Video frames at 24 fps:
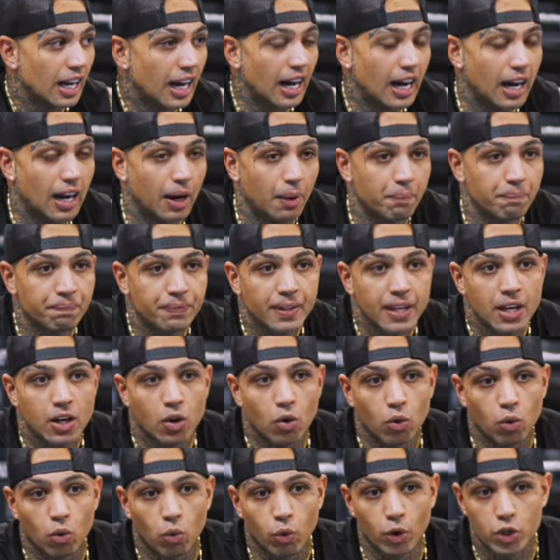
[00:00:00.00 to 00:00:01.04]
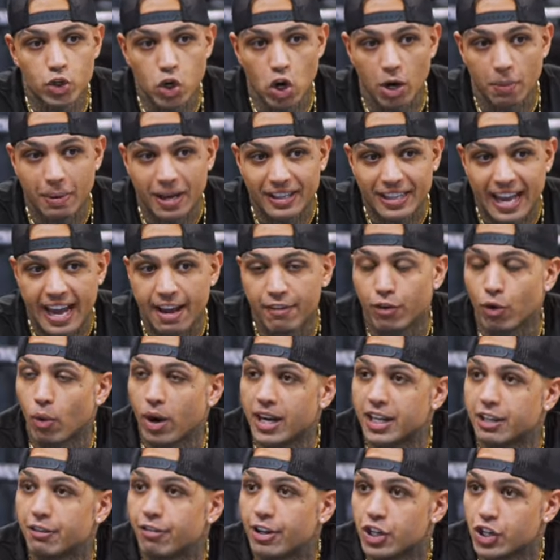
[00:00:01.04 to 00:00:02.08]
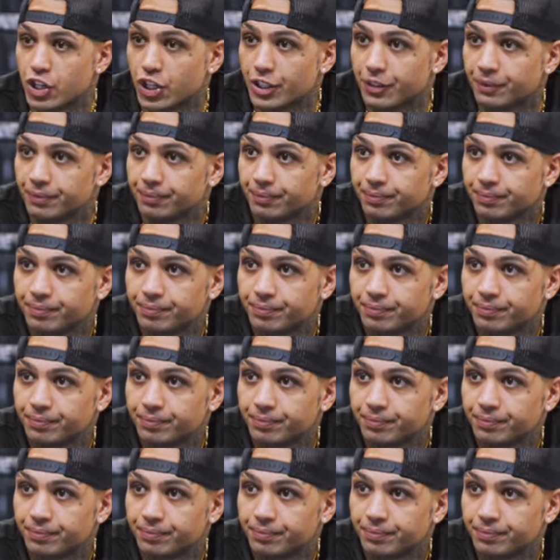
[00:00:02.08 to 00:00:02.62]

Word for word: Um, we talk about the heavyweight division. Yeah.